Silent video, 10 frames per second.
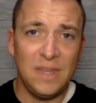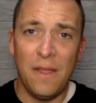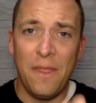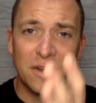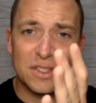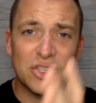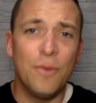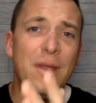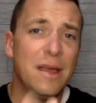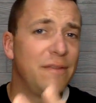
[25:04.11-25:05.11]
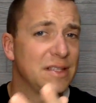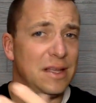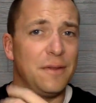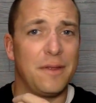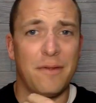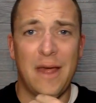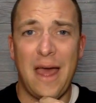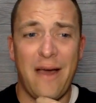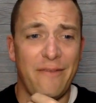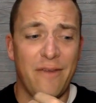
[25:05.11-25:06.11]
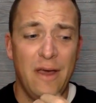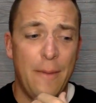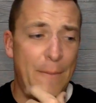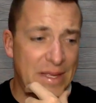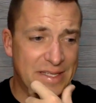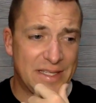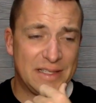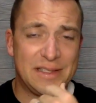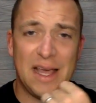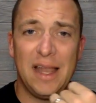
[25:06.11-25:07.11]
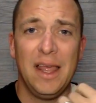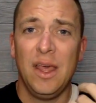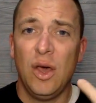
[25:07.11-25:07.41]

There's so many of us out there that have businesses that